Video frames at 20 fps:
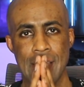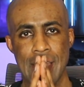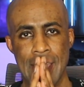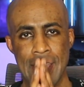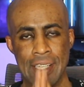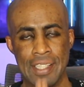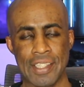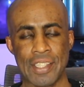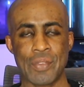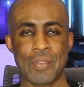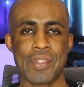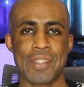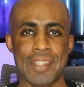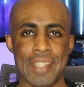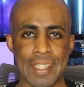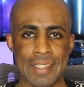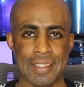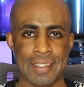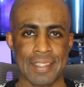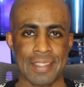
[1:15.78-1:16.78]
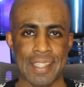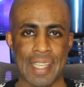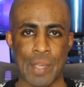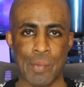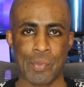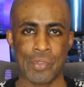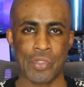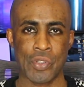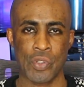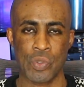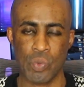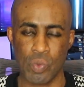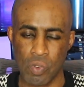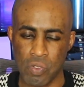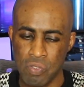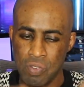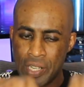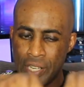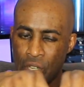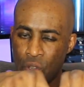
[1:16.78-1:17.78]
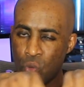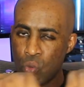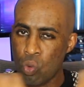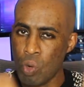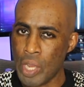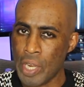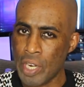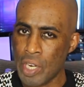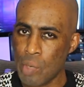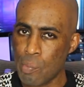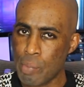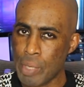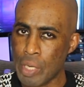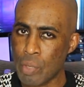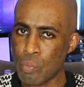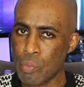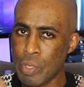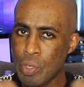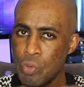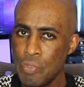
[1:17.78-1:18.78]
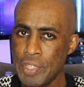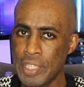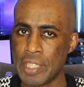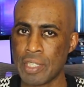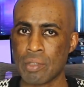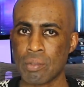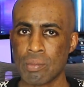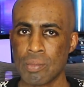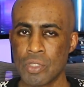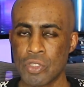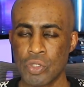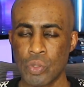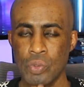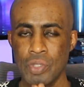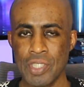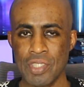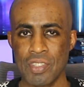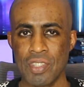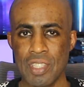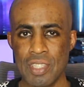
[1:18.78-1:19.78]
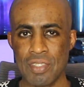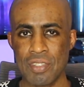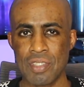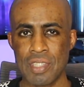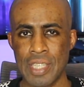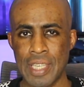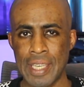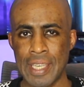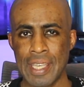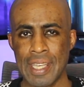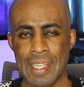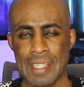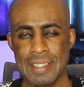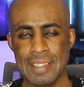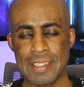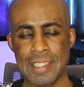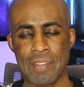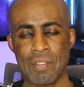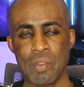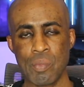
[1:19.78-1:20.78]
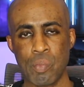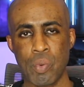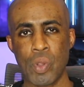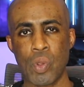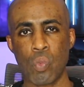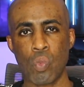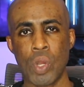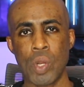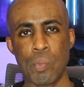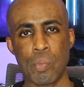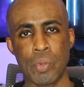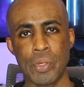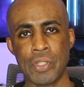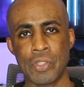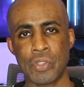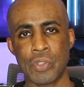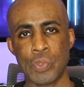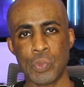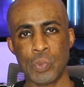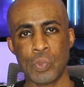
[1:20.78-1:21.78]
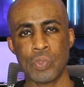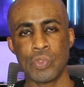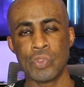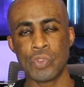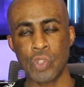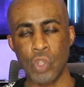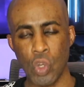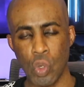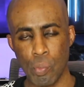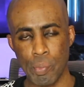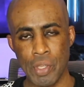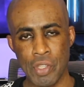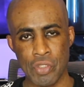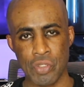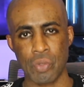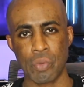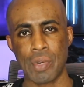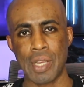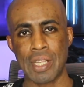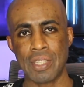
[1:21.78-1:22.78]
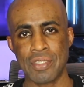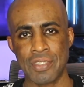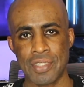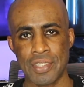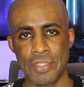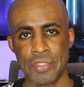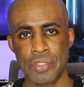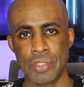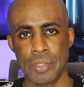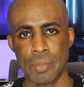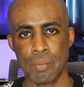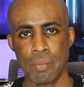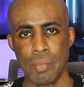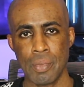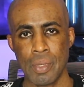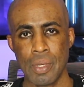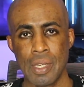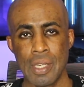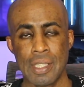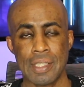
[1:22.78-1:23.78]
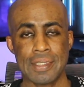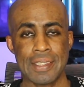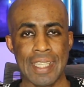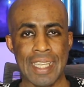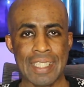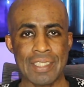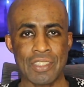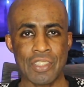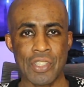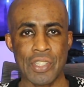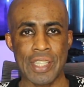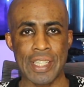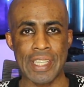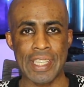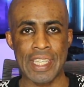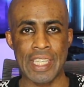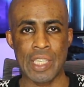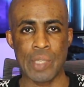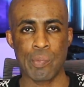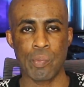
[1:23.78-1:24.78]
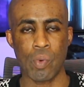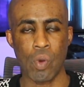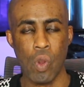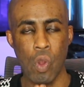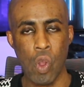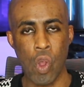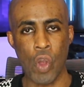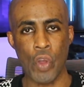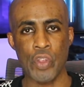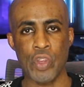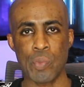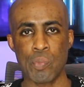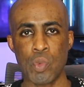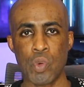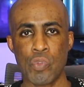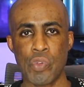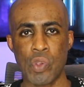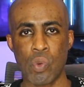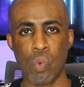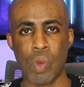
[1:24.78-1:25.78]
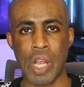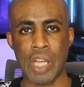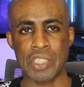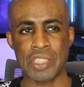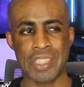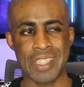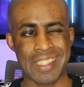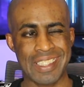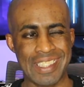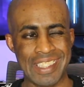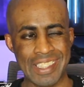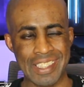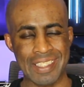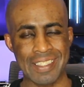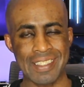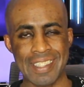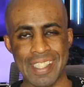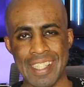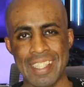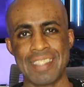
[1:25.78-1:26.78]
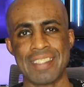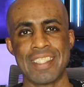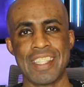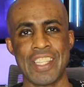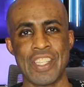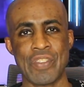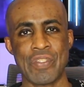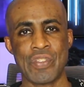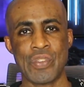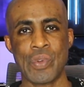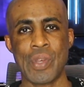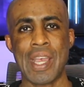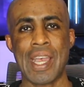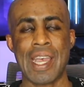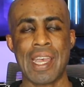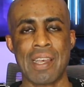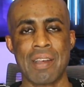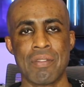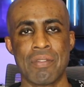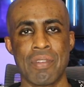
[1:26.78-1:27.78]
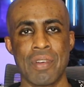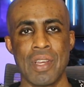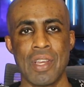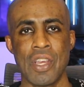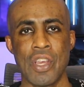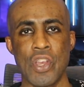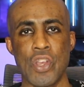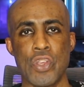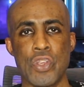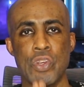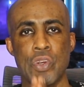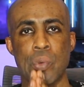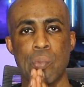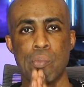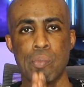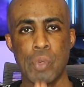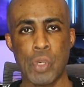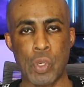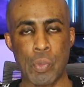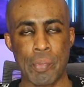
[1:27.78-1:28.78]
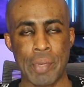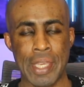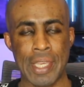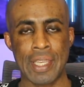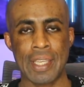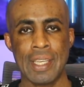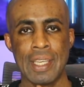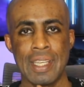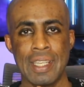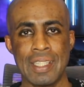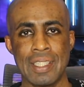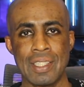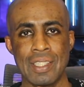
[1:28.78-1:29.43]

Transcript: Anything we discuss in this episode, you will find right on the bottom right over here. So this is a seven point one point two Dolby surround system that's gonna keep all your movie you're watching just as if you have your booming